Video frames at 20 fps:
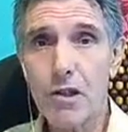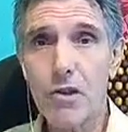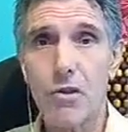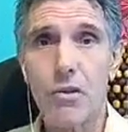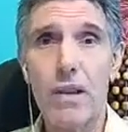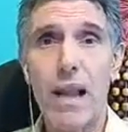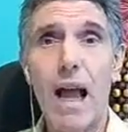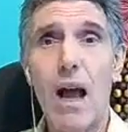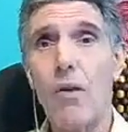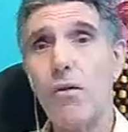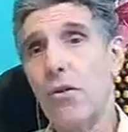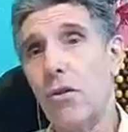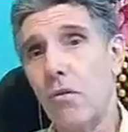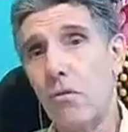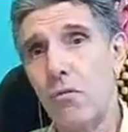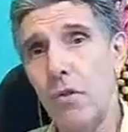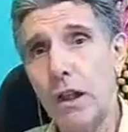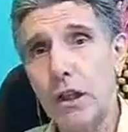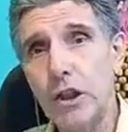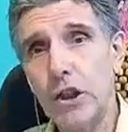so now your
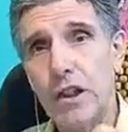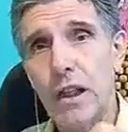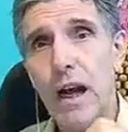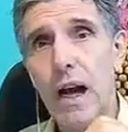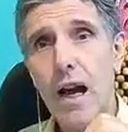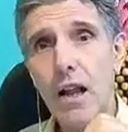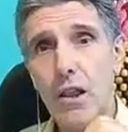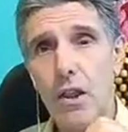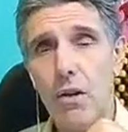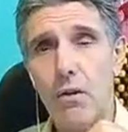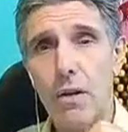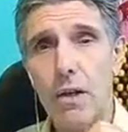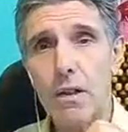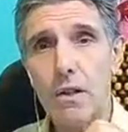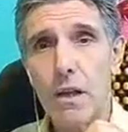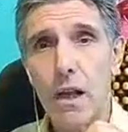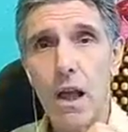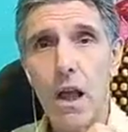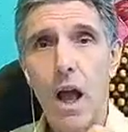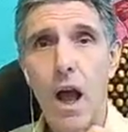rigid
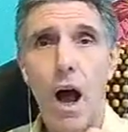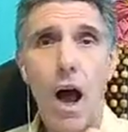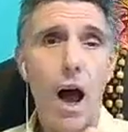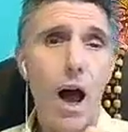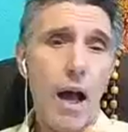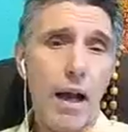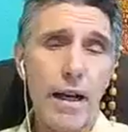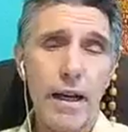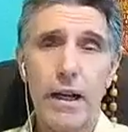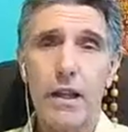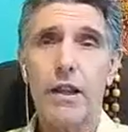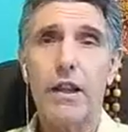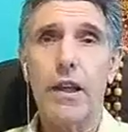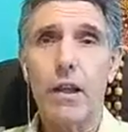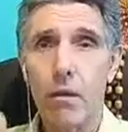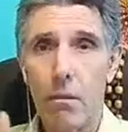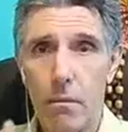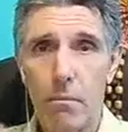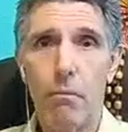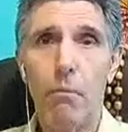arteries are
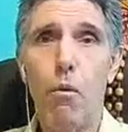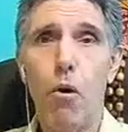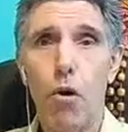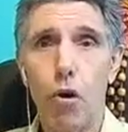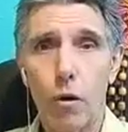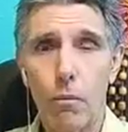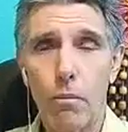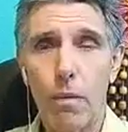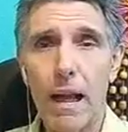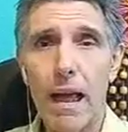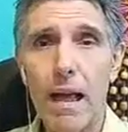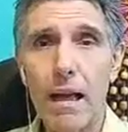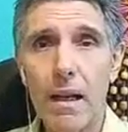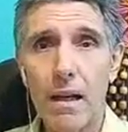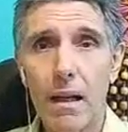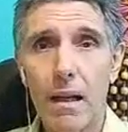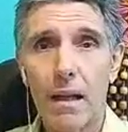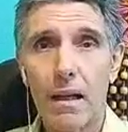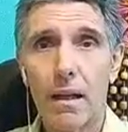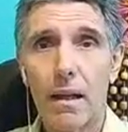getting more blood.